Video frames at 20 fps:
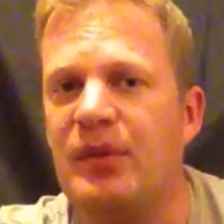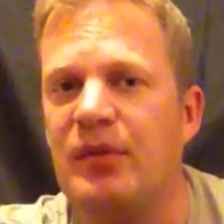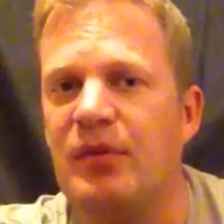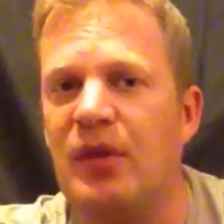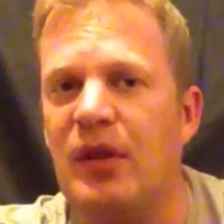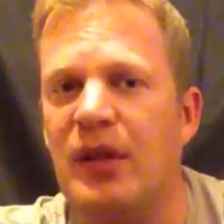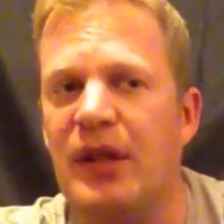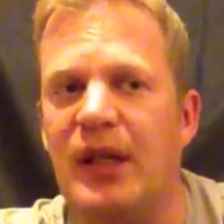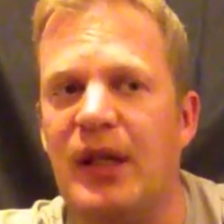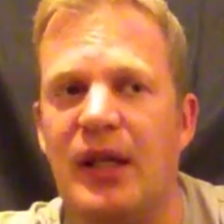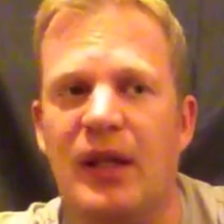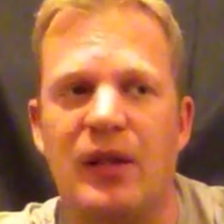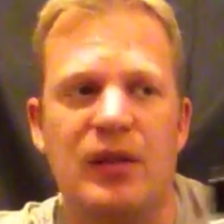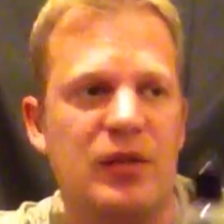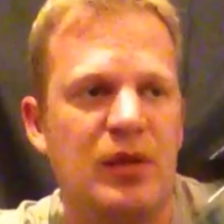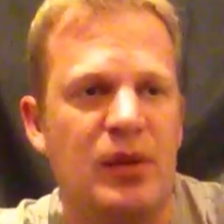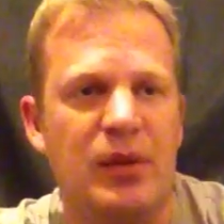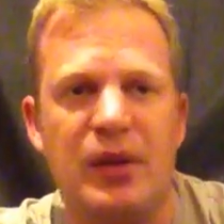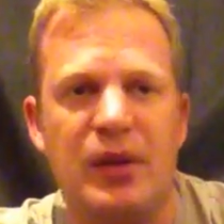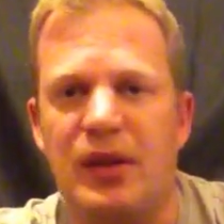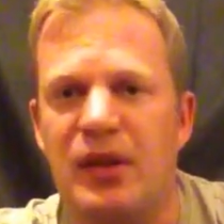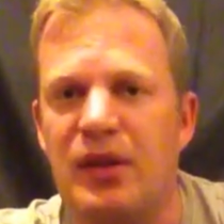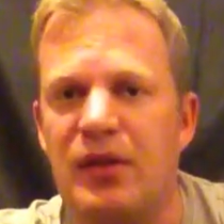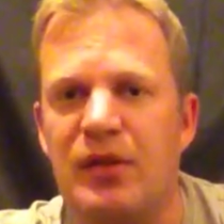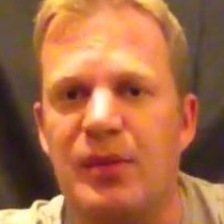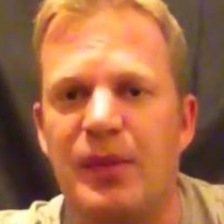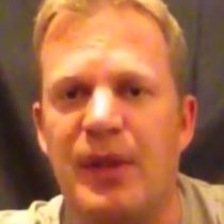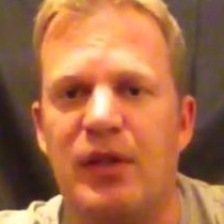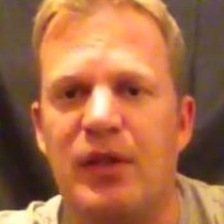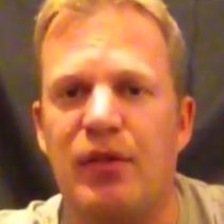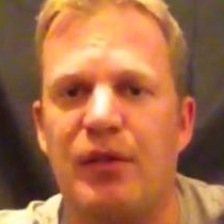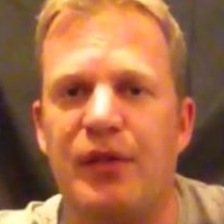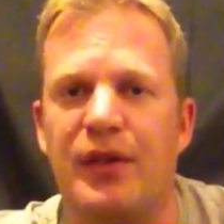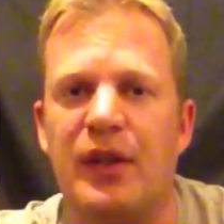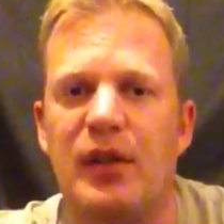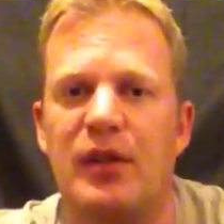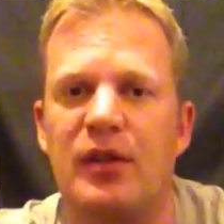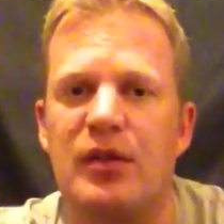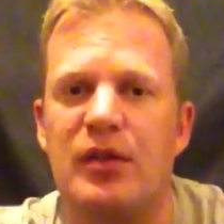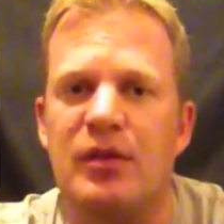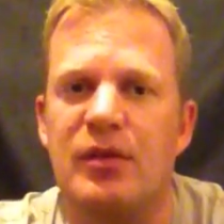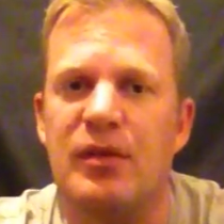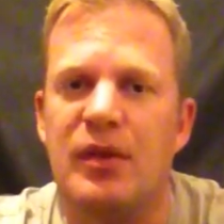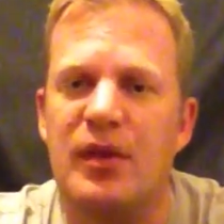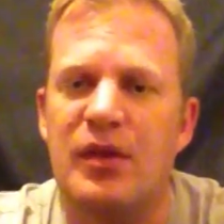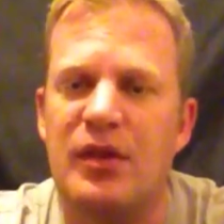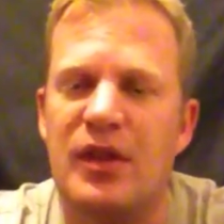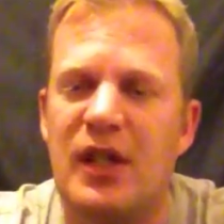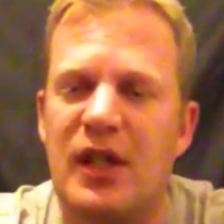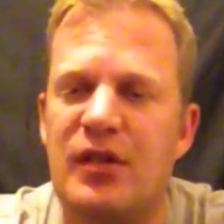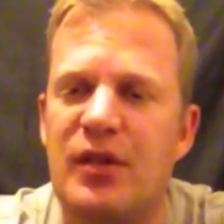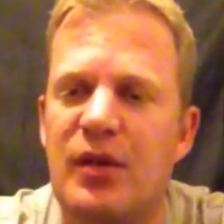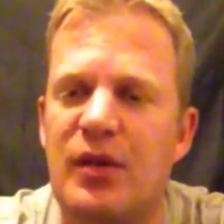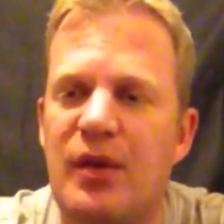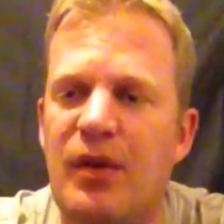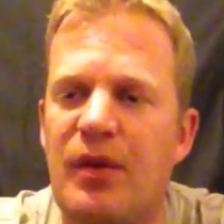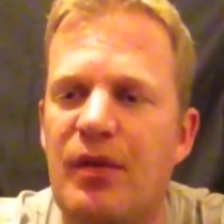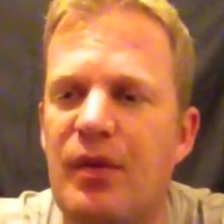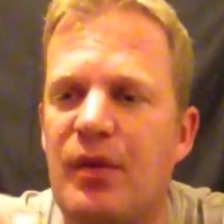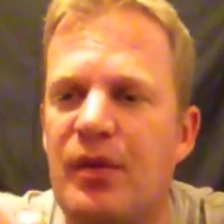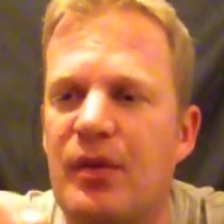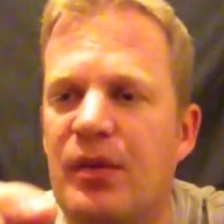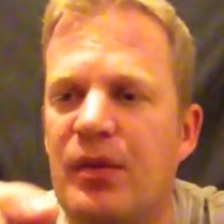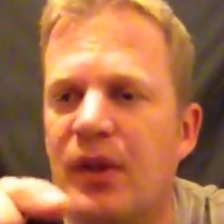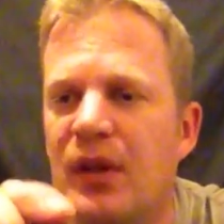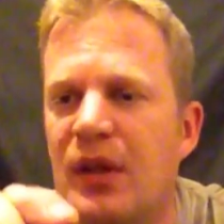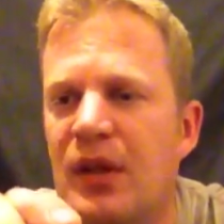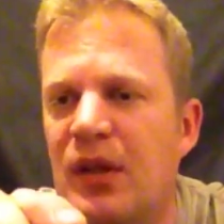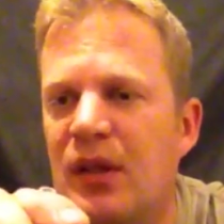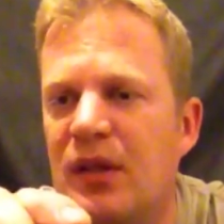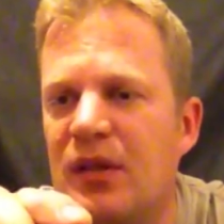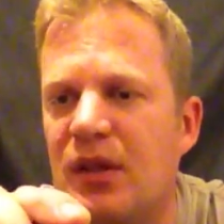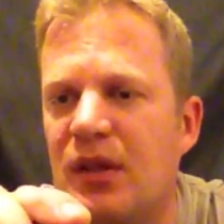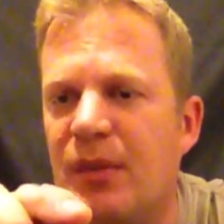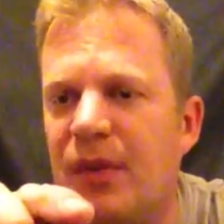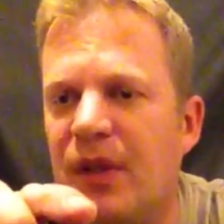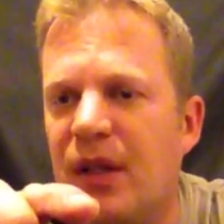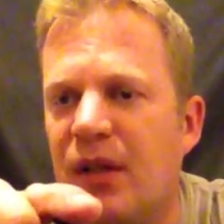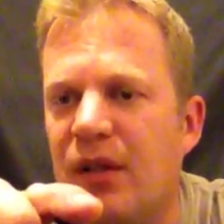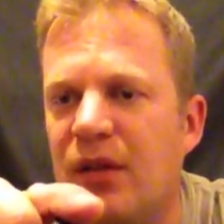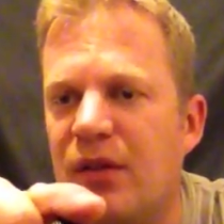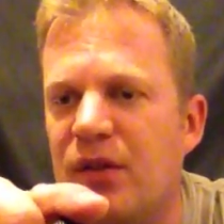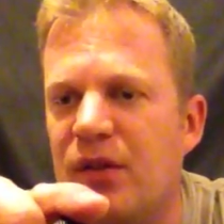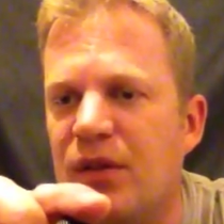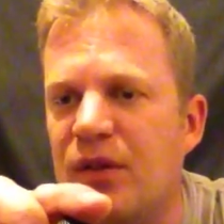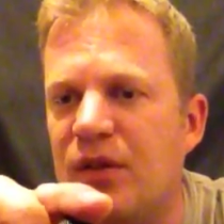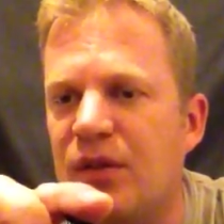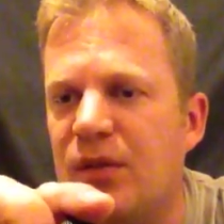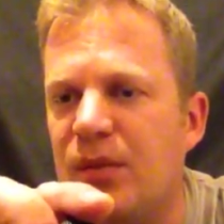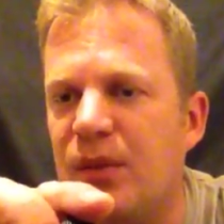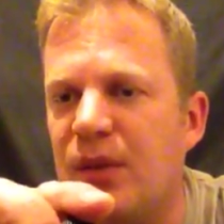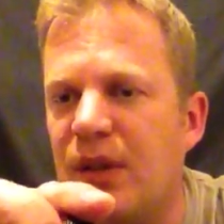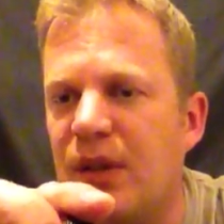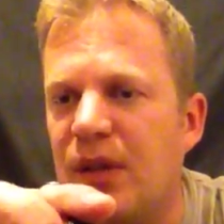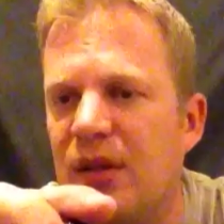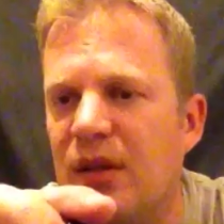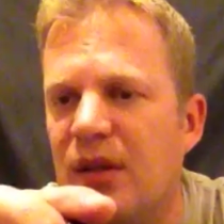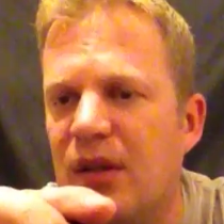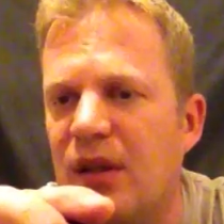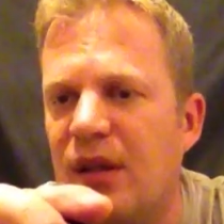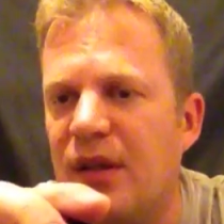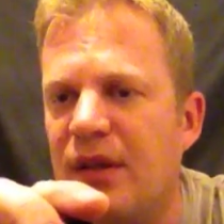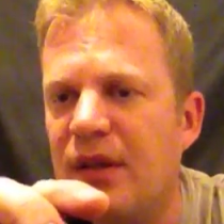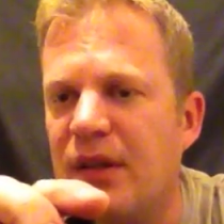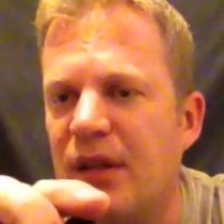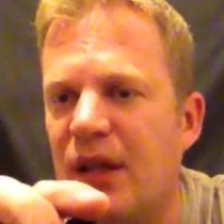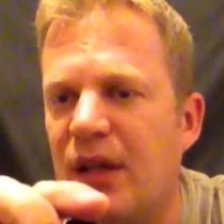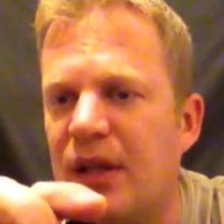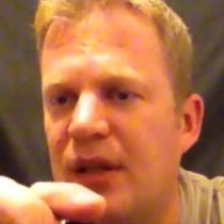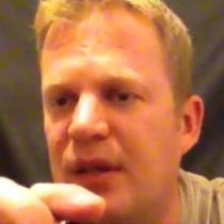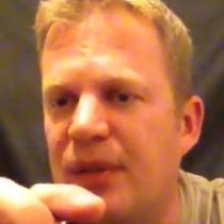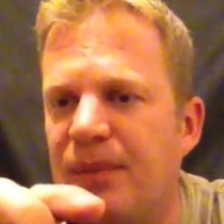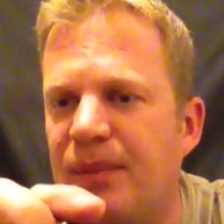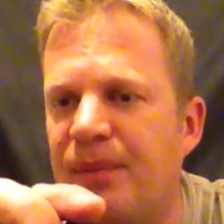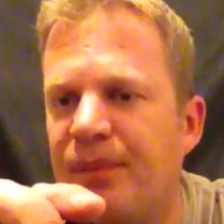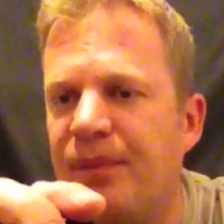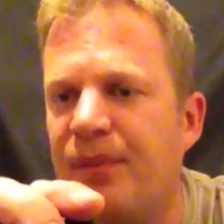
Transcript: right now, so I'm going to do some other reviews and chat through some of the other juices with you another day.